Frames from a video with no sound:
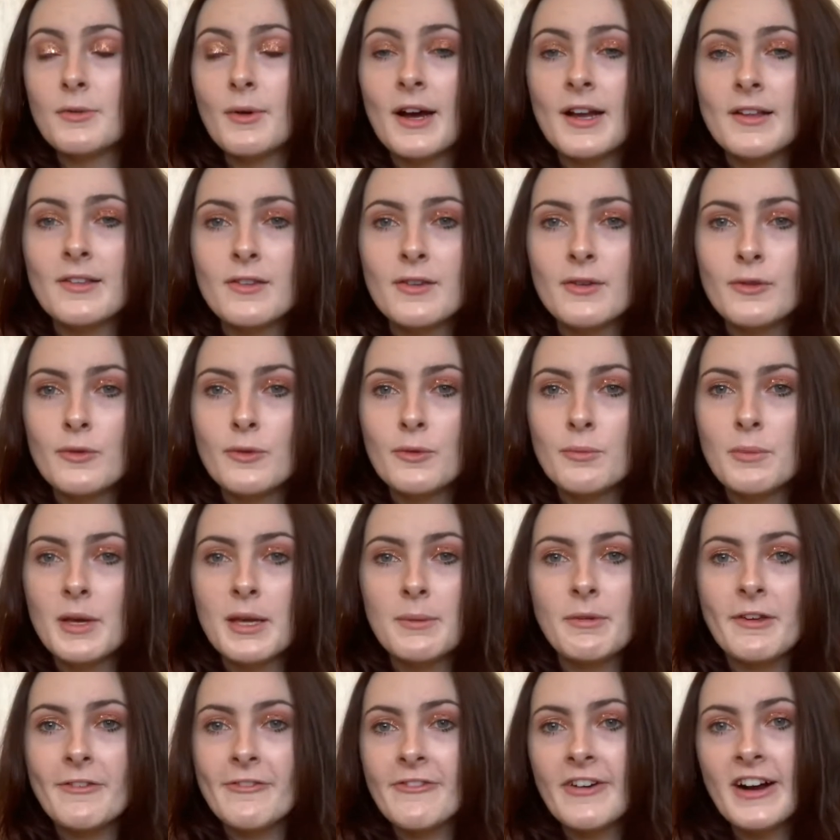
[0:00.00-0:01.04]
had to
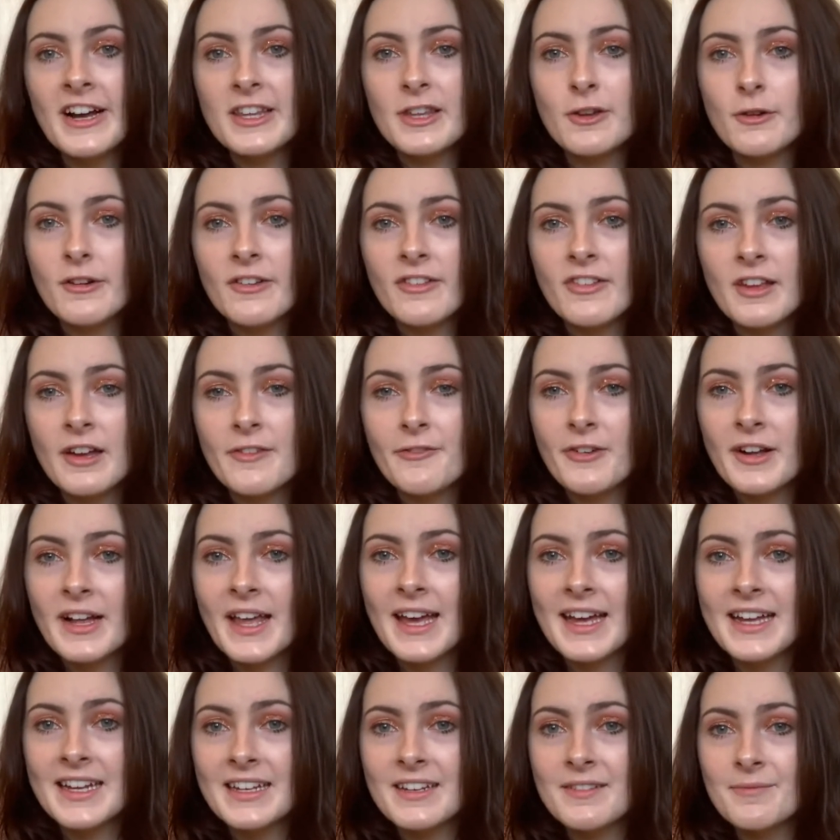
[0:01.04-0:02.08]
maybe find yourself
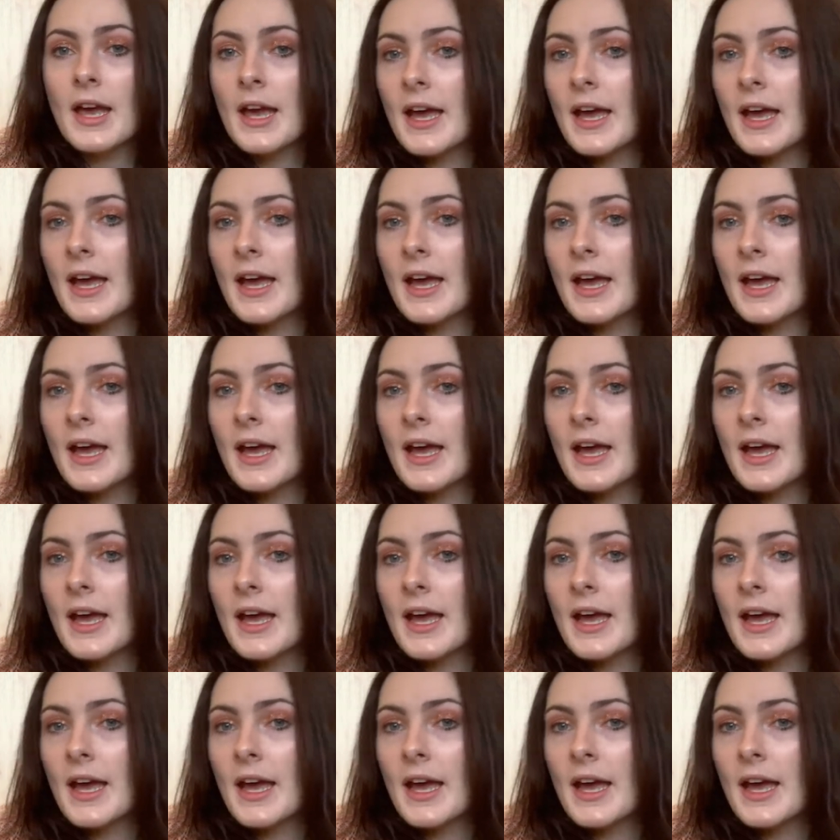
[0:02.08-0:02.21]
again.